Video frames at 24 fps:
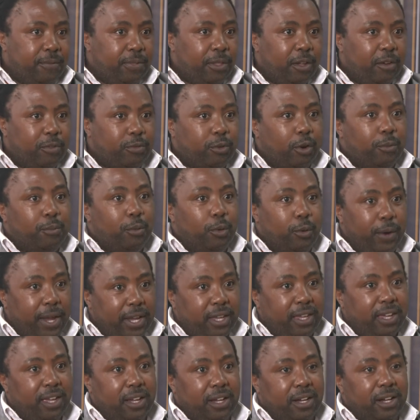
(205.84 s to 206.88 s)
from
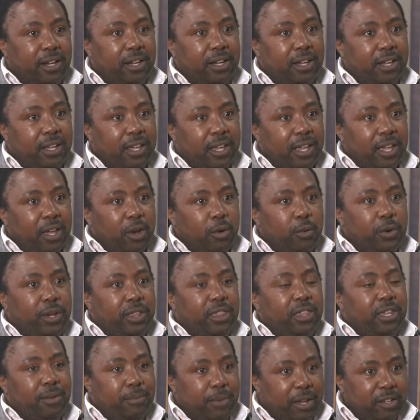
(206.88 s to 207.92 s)
working
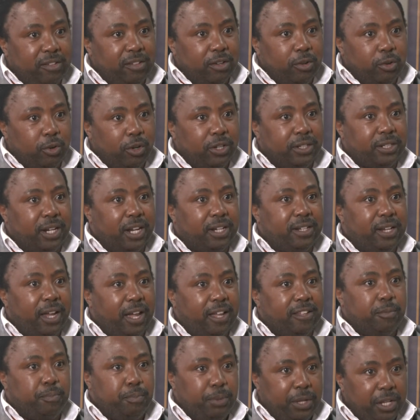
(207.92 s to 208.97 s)
with emerging
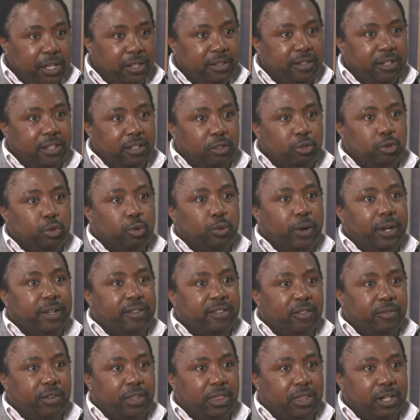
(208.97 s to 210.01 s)
contractors building
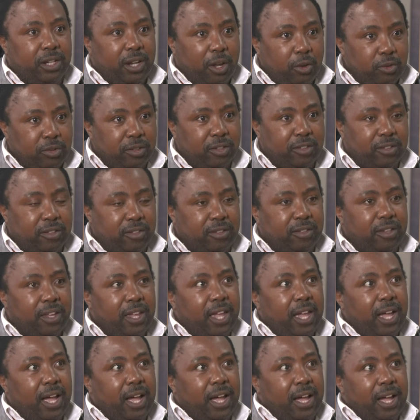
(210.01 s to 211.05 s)
2173 houses
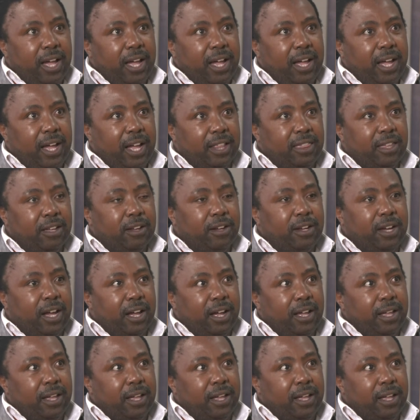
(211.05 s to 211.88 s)
I think